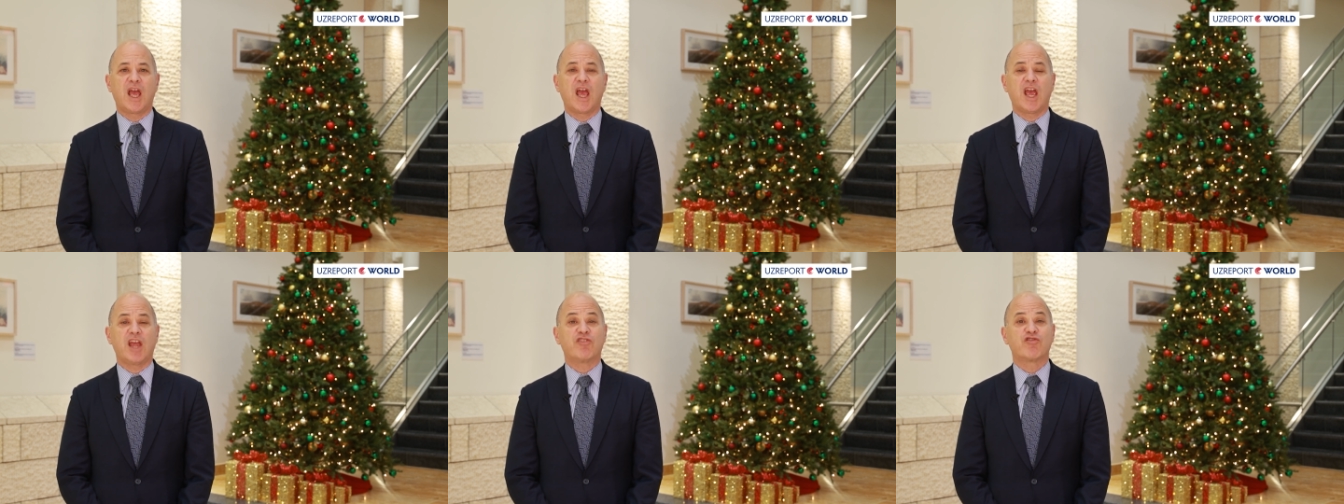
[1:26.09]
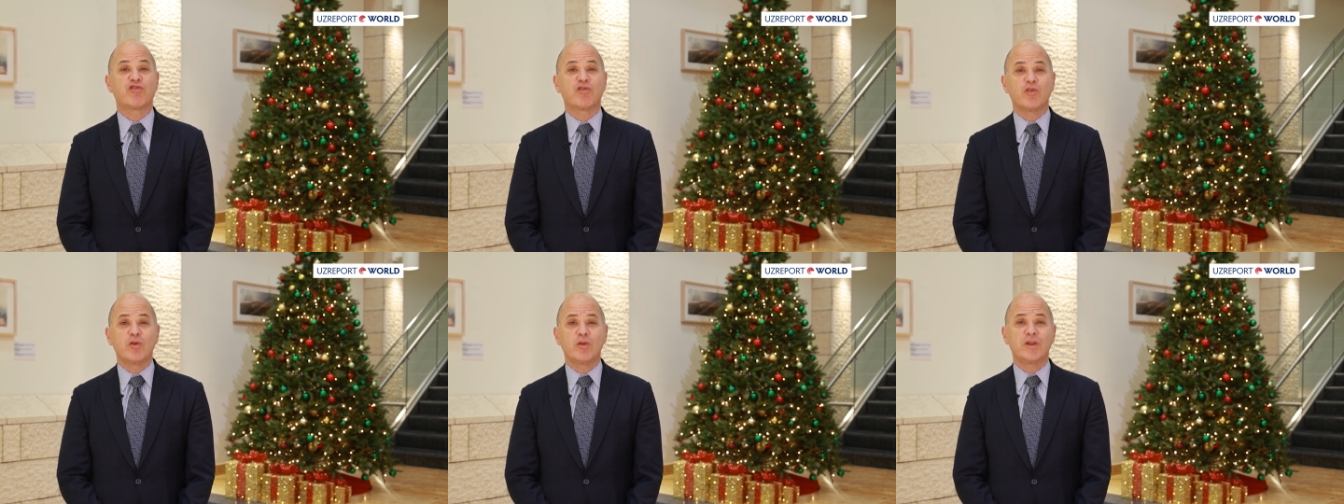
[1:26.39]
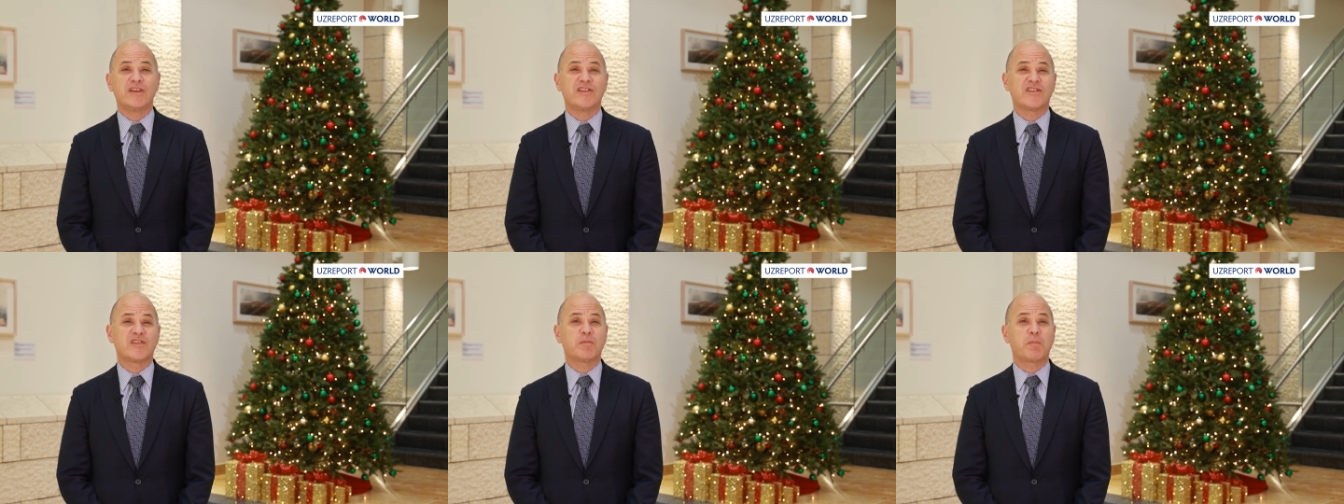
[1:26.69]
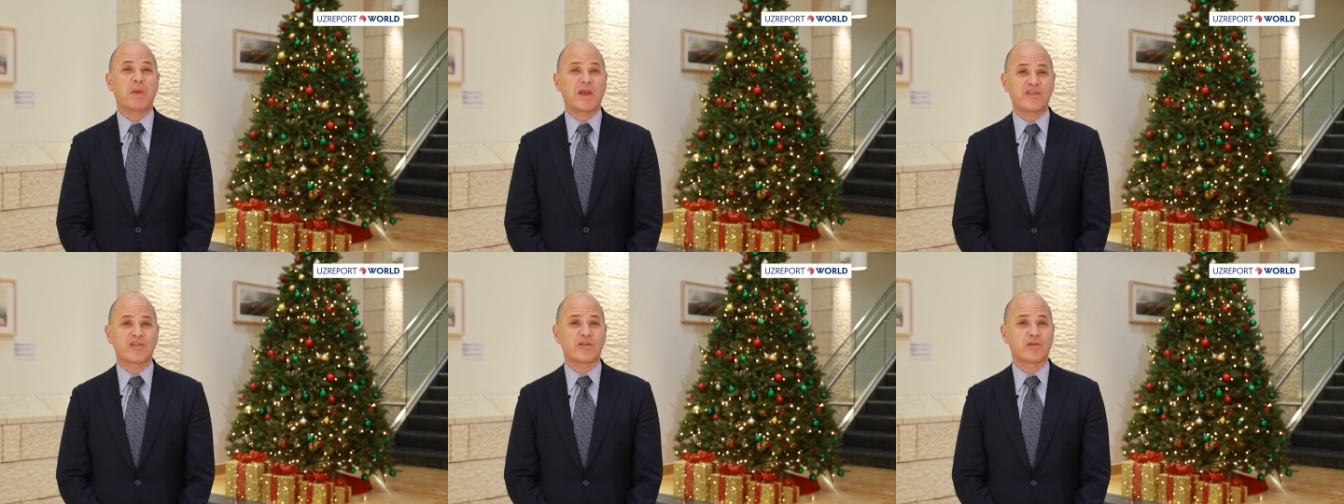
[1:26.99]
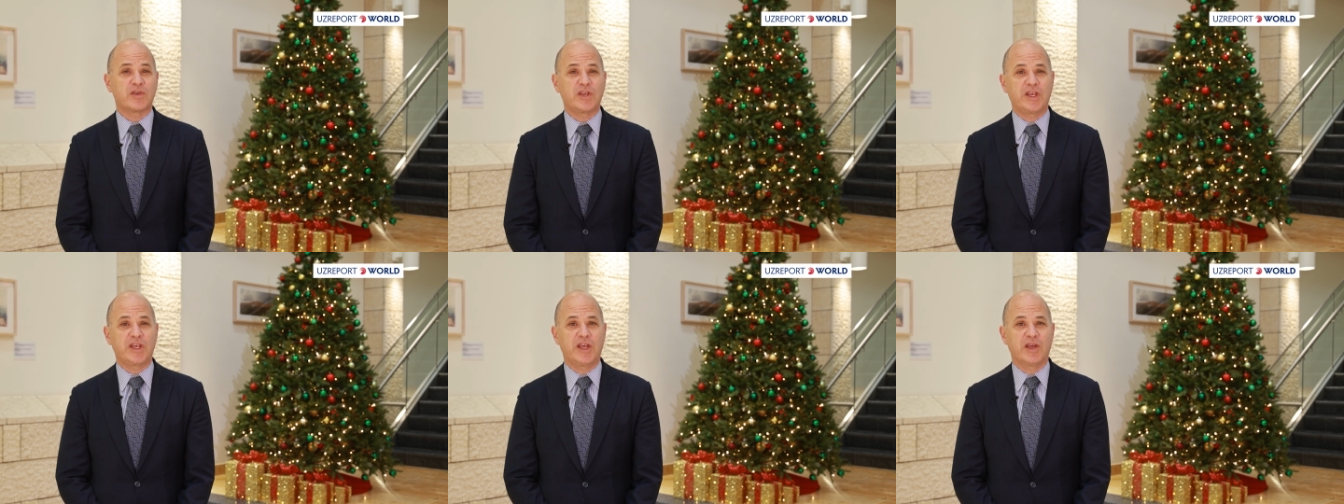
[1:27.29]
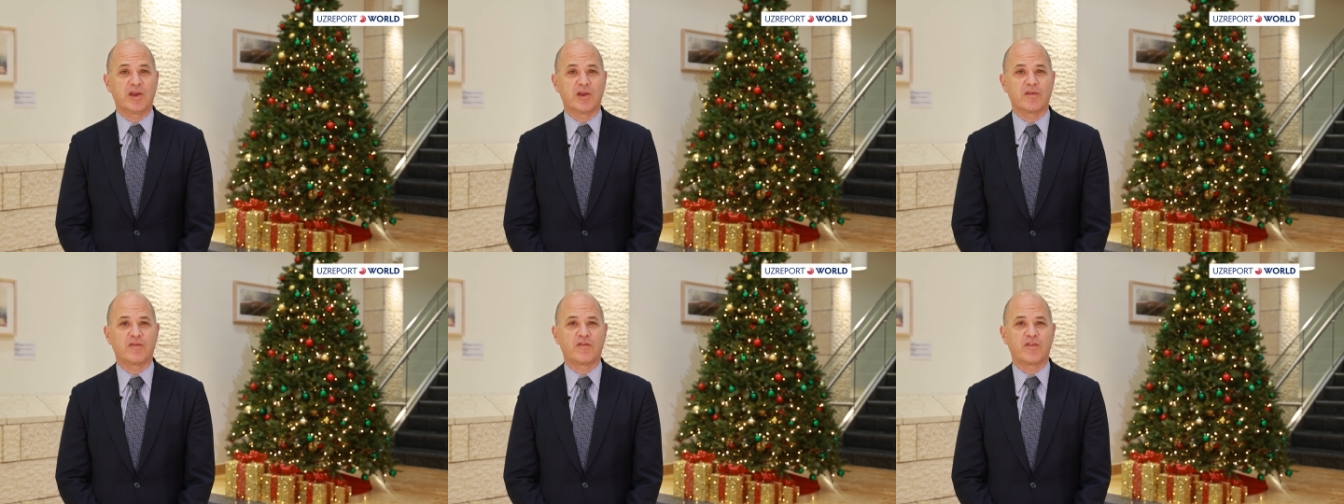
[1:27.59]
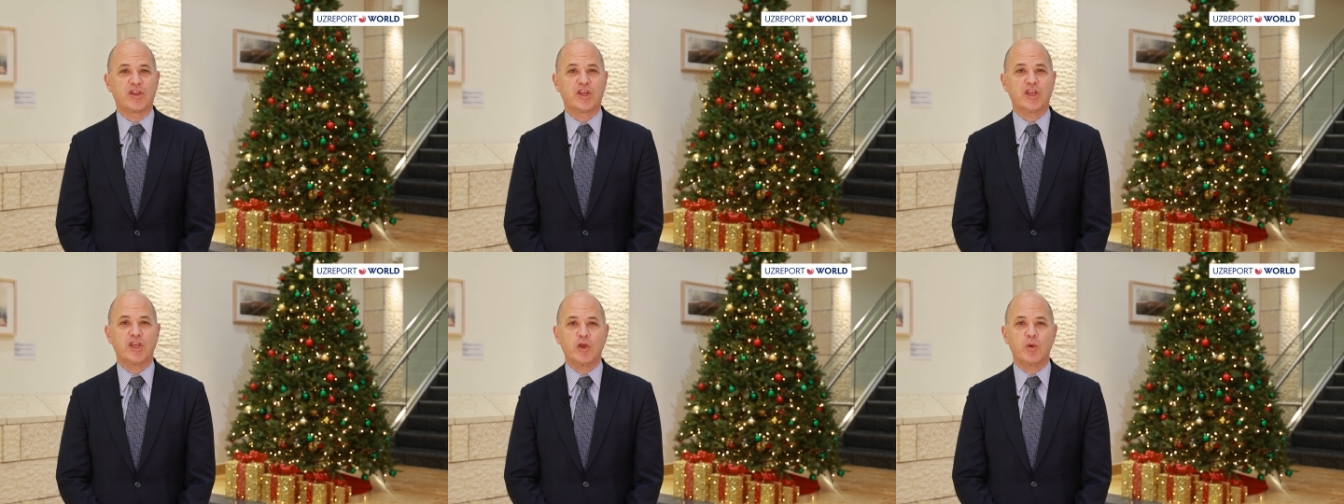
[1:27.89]
a truly special year
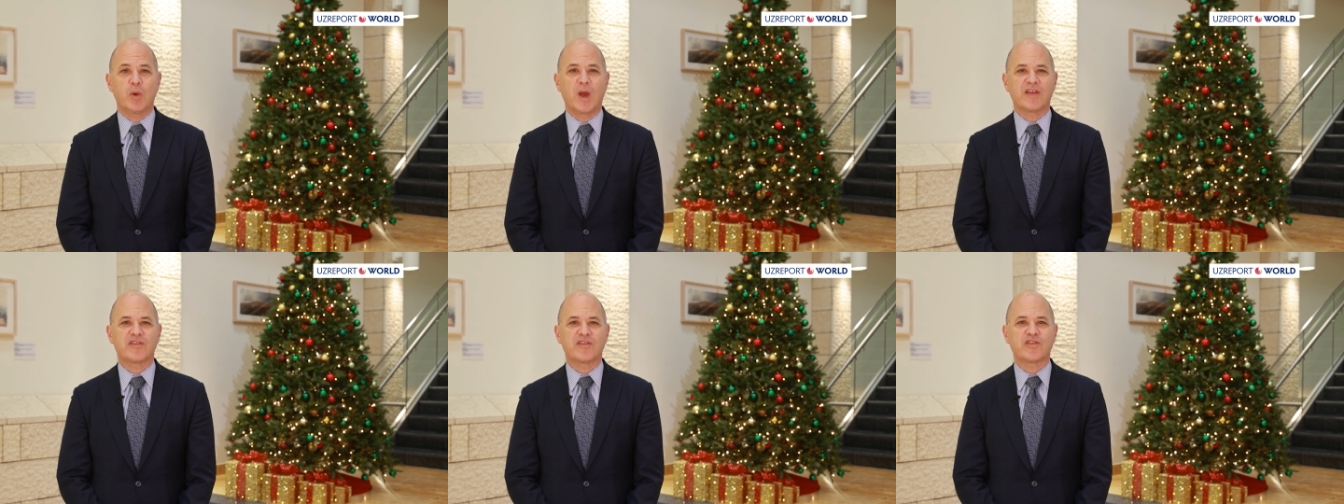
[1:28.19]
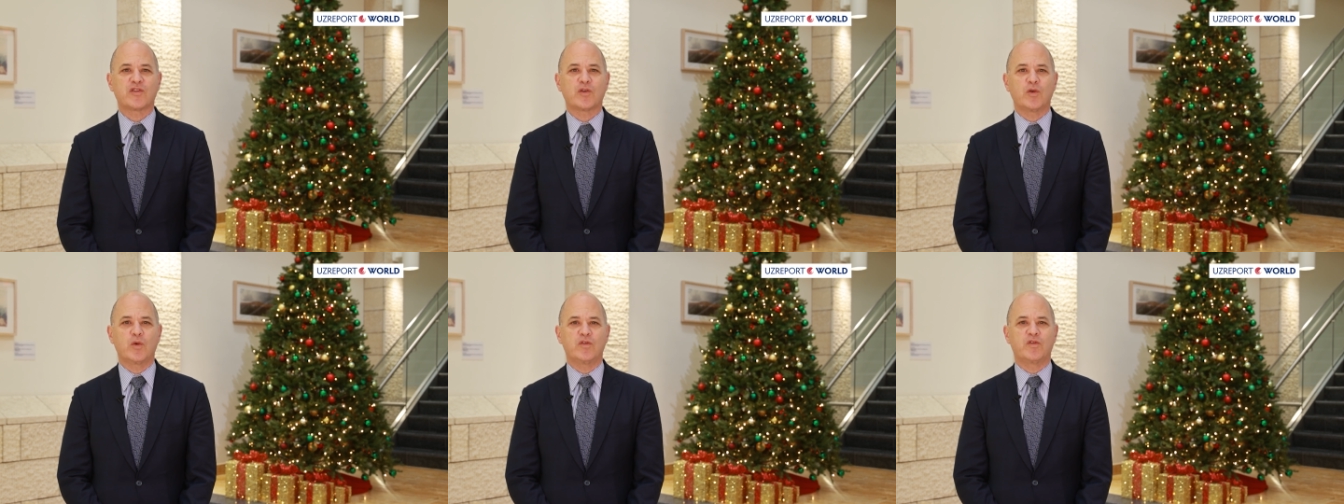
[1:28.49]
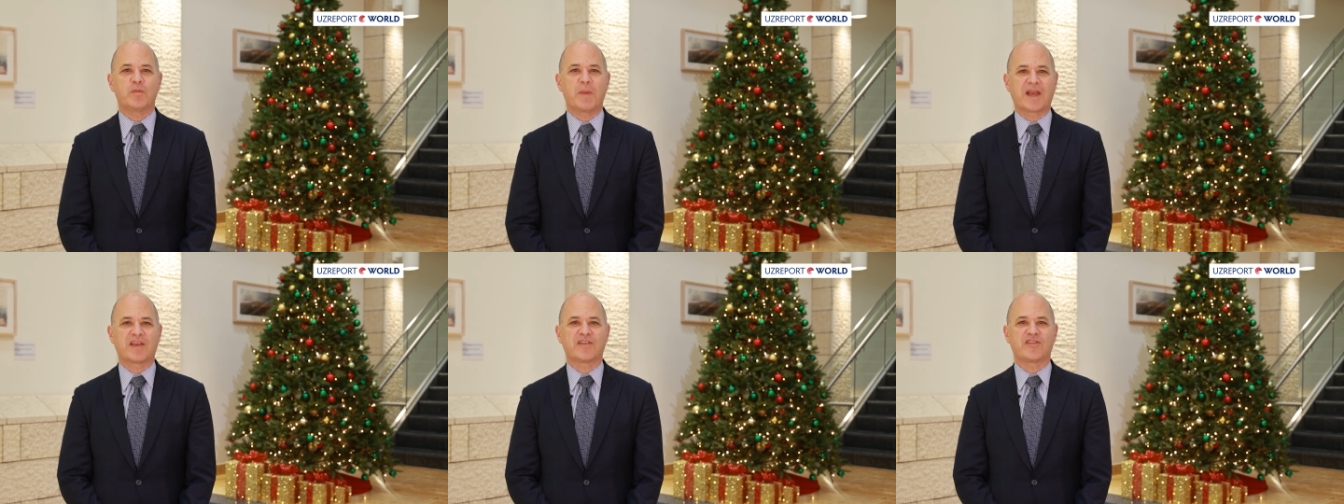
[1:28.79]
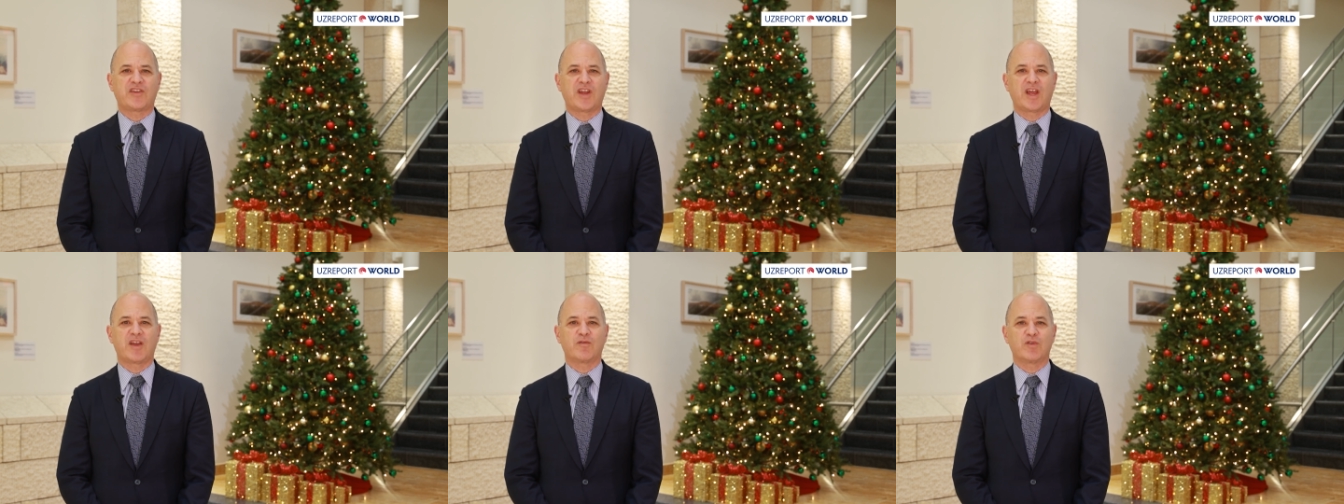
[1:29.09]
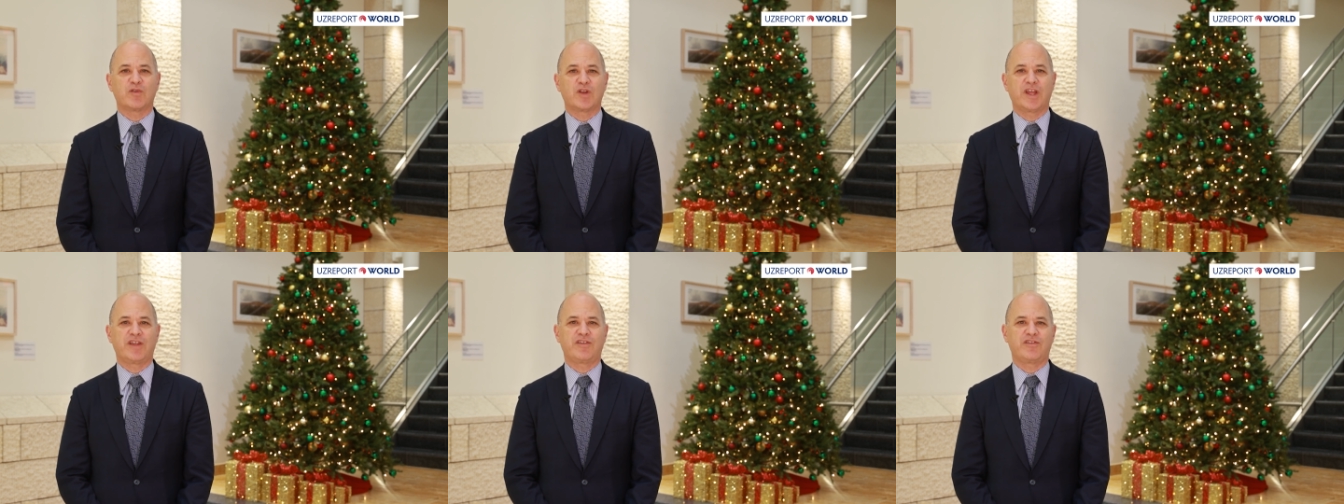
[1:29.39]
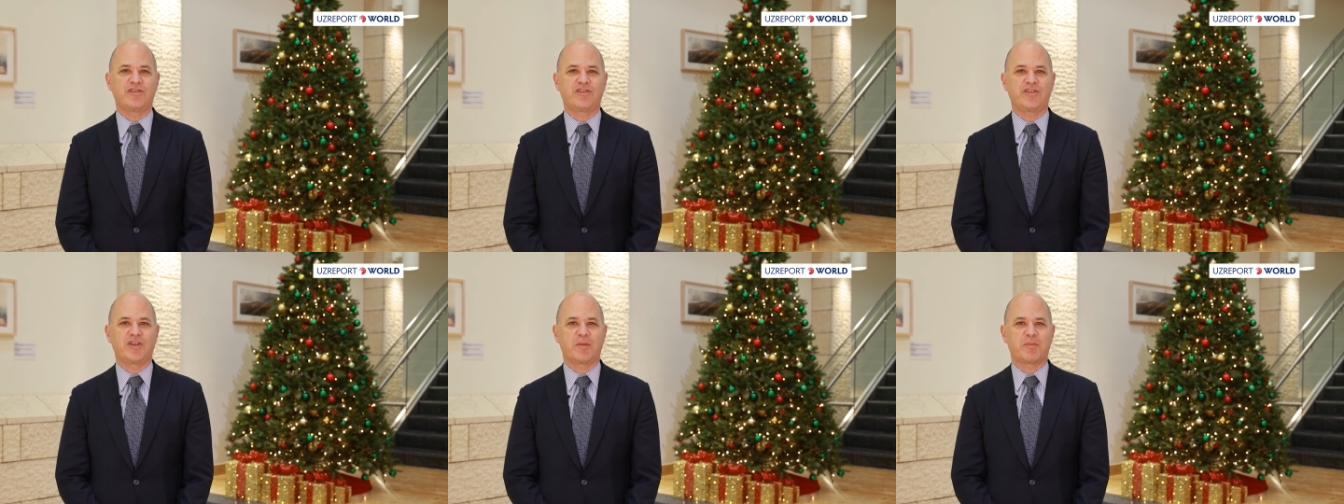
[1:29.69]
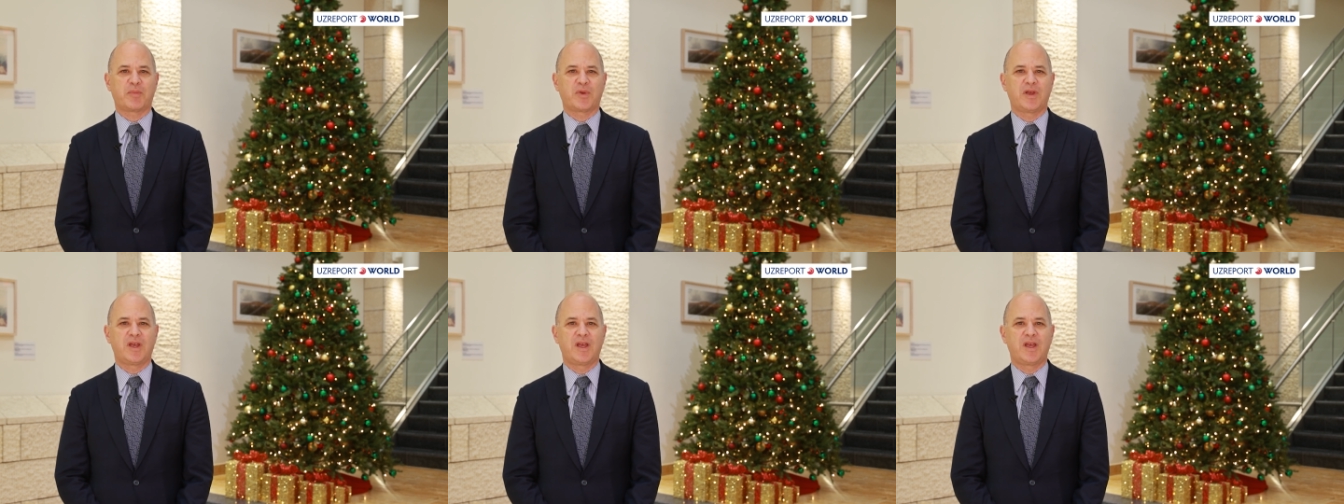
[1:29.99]
for the U.S. Uzbekistan relationship.